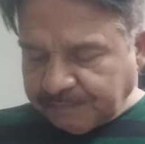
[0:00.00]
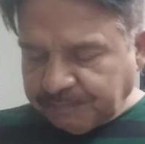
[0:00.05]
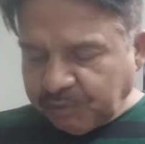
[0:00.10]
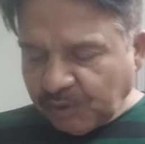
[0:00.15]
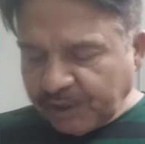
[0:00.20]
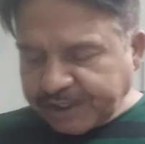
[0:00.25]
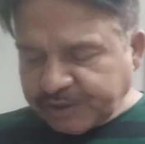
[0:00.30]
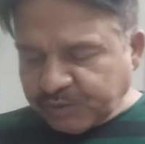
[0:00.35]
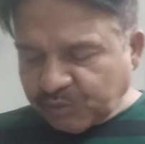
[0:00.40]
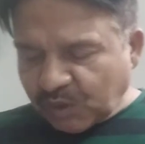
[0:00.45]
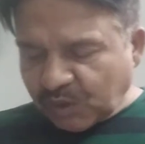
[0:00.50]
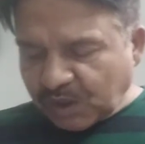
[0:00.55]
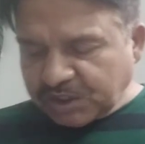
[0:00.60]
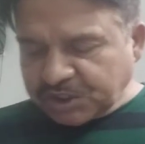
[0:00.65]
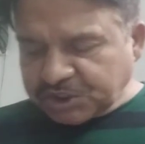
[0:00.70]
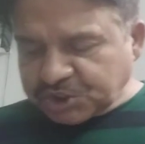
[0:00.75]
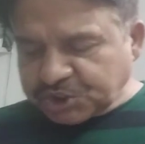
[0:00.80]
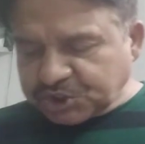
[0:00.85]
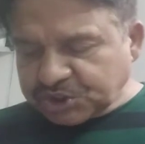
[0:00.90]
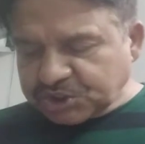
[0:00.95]
poet
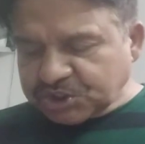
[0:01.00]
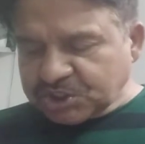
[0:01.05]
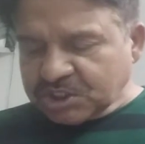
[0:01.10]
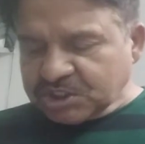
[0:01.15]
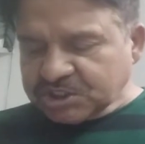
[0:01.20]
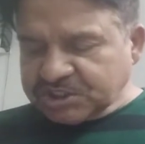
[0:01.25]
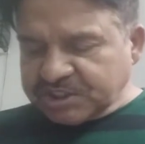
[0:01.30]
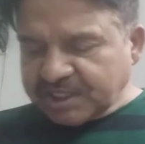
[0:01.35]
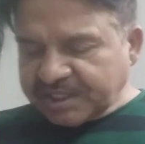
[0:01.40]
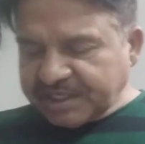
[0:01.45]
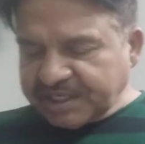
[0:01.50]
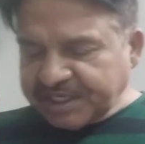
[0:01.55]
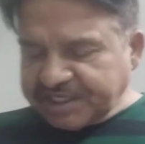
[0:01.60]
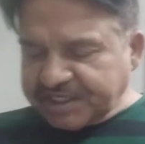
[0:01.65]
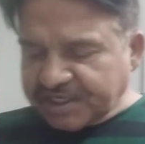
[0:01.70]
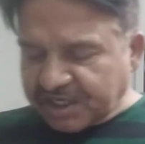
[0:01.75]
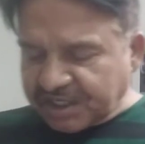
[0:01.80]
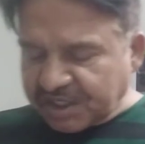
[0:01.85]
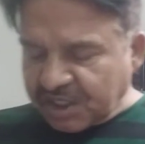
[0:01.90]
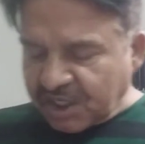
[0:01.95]
wants the
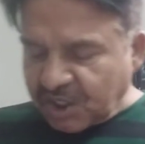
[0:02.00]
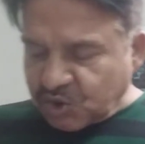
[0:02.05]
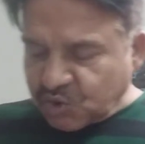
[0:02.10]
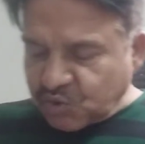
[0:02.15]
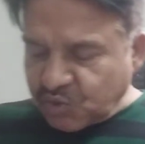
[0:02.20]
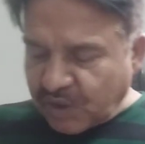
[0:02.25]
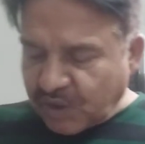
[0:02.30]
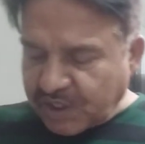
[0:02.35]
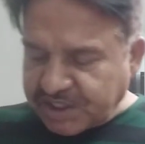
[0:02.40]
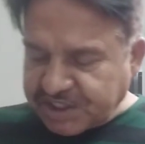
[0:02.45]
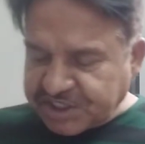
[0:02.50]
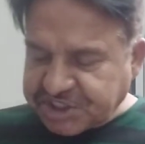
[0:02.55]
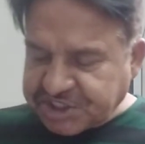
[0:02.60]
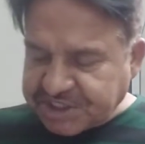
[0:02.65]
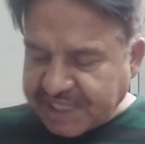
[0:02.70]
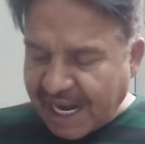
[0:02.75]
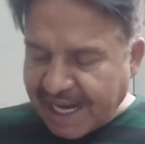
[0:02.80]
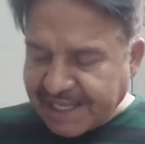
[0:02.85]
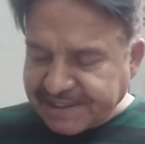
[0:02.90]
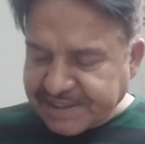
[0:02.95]
reader to
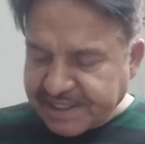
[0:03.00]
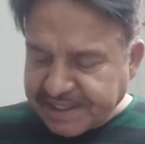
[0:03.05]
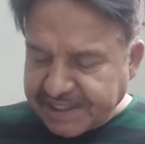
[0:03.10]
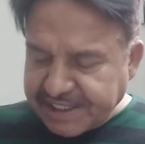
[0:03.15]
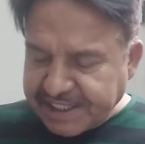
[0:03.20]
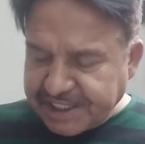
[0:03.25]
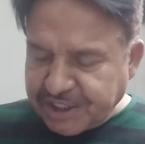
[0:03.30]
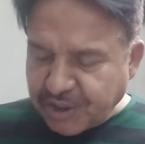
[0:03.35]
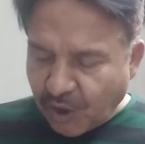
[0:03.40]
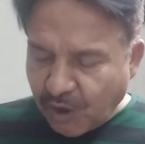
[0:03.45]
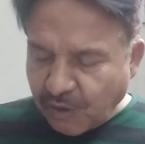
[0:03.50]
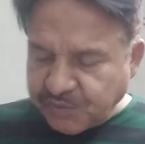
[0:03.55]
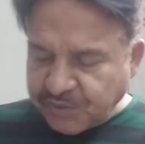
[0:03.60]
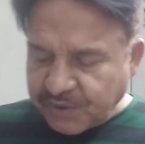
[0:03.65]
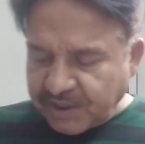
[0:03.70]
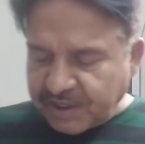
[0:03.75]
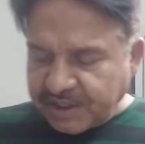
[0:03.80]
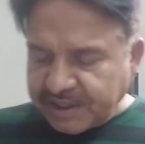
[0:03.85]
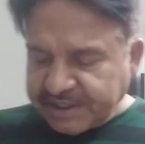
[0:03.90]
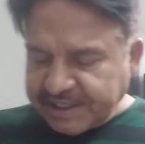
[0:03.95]
understand the need of
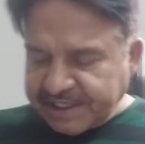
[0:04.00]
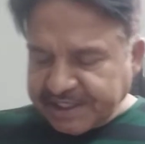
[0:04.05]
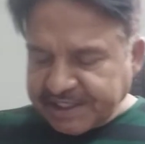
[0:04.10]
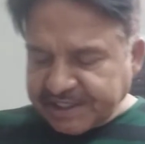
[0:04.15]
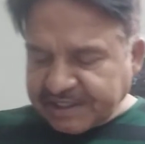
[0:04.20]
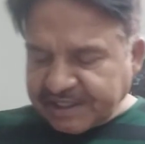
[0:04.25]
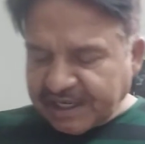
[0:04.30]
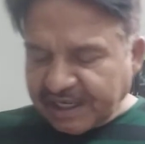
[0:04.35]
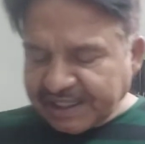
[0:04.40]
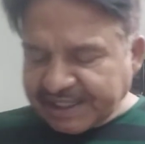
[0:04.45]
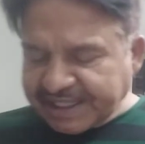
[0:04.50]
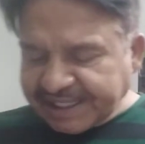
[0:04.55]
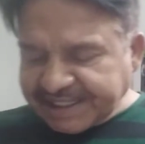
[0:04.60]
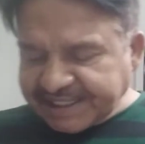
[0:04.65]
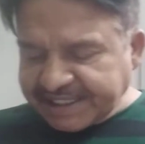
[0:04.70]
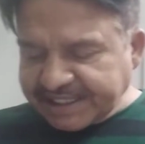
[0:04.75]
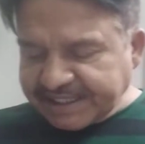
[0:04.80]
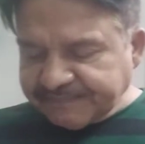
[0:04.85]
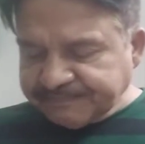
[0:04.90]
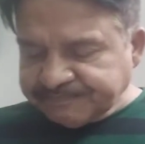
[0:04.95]

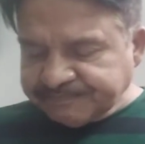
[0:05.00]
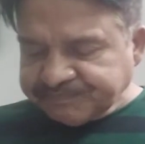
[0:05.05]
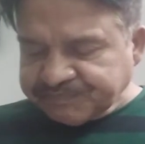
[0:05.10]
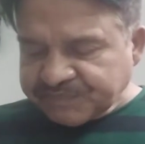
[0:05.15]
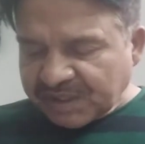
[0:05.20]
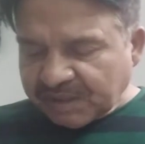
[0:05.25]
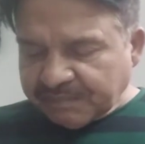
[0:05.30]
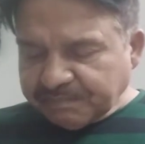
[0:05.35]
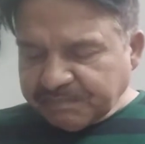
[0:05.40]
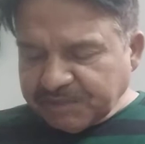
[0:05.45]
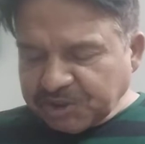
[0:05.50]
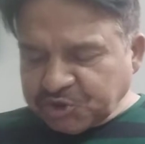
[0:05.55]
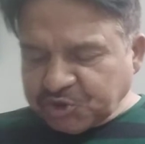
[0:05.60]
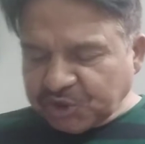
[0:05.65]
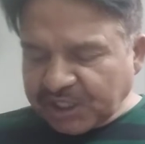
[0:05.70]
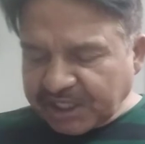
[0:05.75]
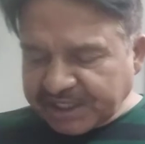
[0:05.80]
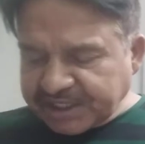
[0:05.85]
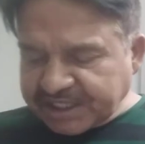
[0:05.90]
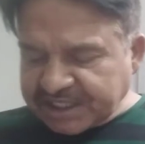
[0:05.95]
inculcating
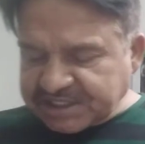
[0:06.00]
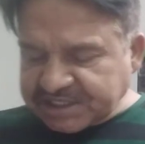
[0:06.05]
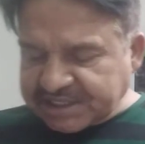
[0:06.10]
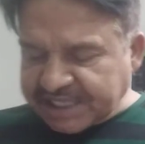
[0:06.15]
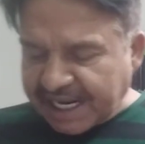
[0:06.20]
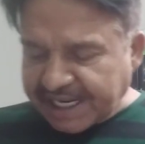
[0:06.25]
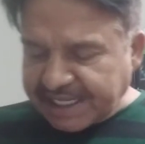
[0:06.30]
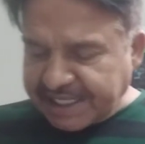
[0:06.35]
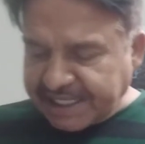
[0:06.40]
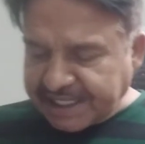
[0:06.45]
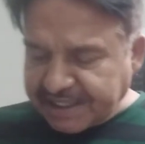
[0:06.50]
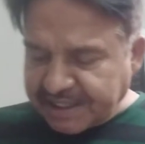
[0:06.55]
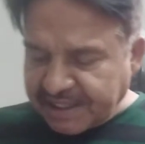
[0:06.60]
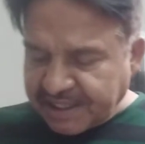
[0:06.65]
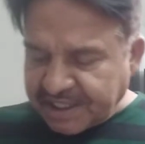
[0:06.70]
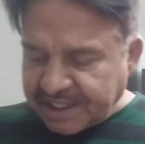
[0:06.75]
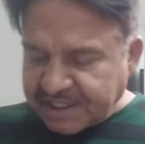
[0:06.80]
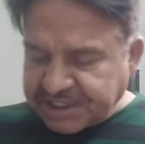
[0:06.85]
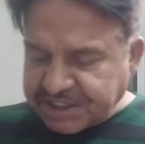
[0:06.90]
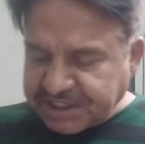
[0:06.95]
mutual understanding,
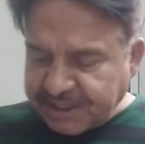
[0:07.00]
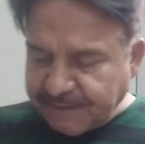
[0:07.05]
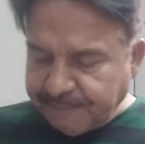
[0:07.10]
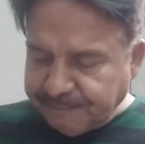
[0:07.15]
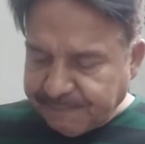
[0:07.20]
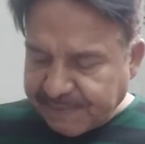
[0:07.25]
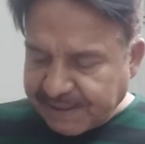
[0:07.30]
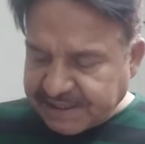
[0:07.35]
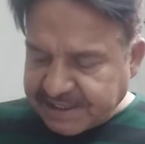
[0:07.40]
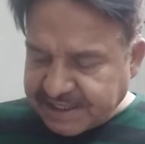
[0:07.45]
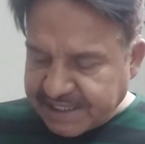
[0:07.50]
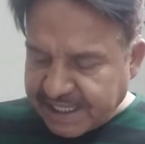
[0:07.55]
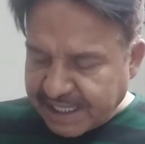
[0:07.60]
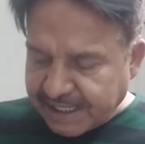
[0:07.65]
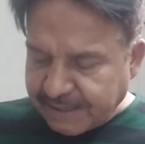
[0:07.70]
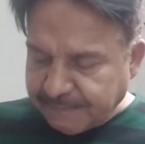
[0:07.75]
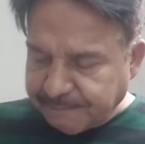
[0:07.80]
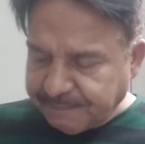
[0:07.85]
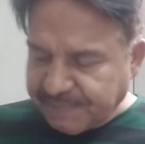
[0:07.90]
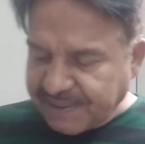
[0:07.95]
sympathy,
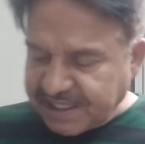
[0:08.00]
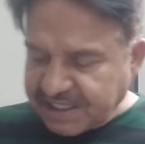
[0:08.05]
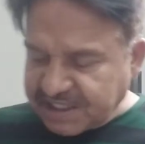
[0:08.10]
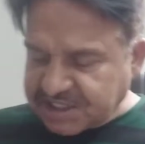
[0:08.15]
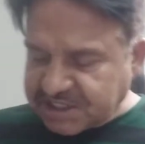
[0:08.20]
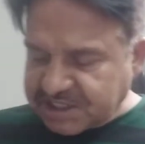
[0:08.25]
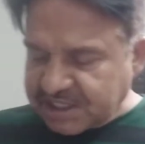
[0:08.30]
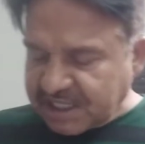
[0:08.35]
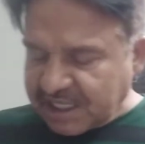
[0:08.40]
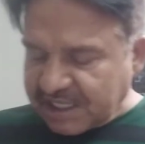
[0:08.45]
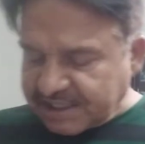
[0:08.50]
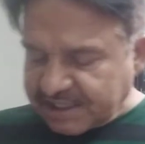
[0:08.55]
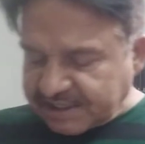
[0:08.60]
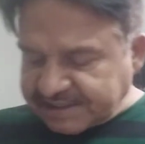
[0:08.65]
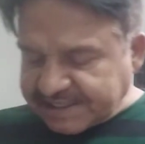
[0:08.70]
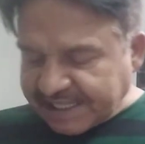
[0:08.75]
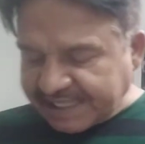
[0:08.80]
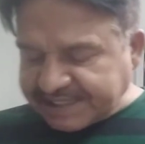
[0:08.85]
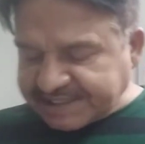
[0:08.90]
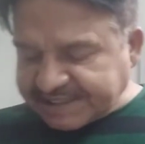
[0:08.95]
and peace
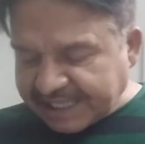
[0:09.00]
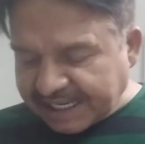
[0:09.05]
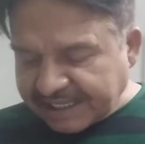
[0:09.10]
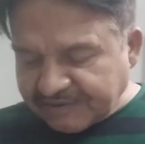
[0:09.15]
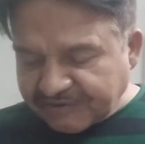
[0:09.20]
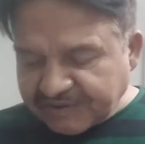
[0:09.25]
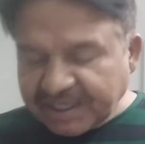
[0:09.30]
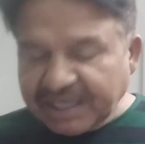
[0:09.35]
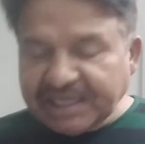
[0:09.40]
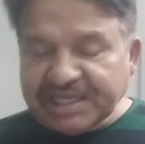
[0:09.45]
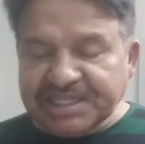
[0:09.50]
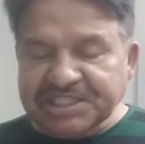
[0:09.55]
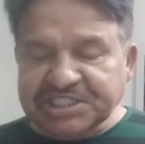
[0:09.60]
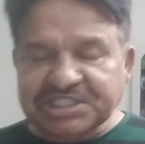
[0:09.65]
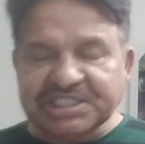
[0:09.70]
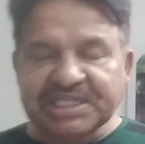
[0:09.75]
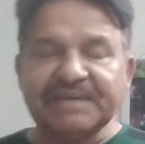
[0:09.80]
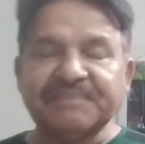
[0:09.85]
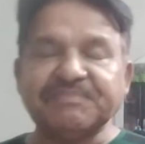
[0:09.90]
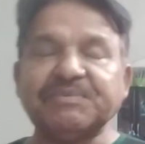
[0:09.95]
that can really
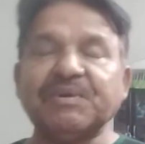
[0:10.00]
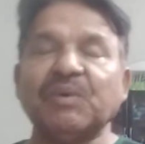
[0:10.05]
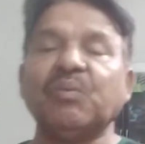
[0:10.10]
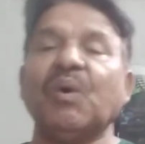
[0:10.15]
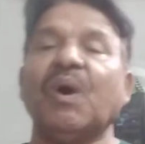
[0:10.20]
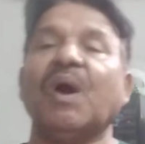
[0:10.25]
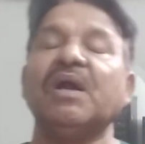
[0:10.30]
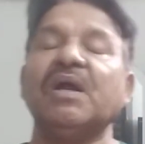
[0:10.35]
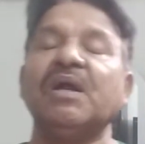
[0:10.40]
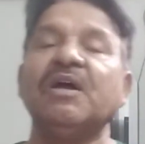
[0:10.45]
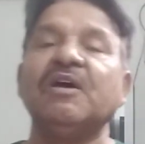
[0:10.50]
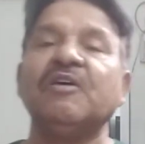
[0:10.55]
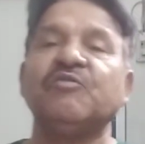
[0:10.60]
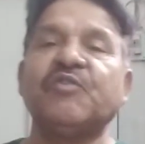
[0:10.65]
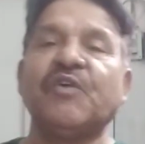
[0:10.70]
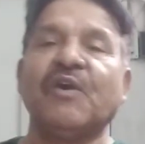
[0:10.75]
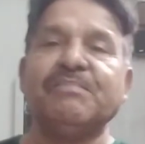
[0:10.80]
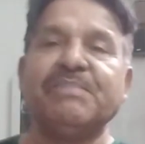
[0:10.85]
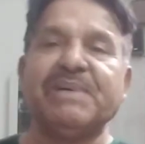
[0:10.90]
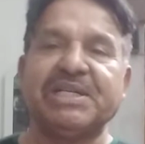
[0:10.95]
save the world
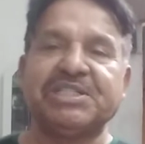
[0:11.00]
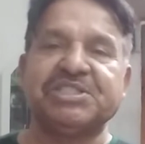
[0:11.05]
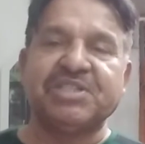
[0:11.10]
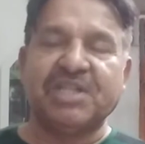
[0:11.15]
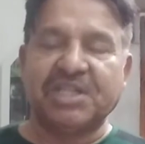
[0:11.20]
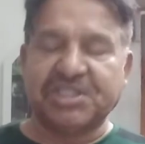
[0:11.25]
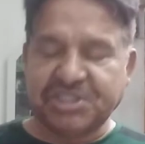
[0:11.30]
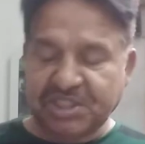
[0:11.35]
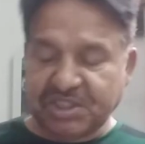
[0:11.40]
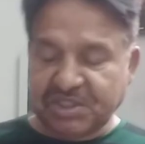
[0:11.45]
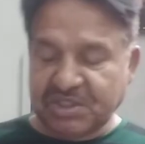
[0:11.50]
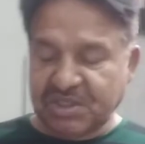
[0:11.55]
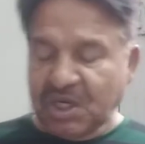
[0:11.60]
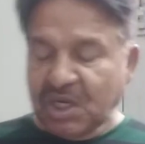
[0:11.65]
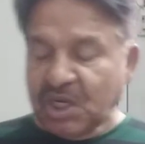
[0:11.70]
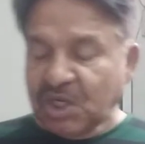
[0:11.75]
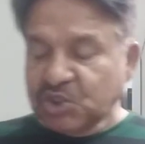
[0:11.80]
from destruction.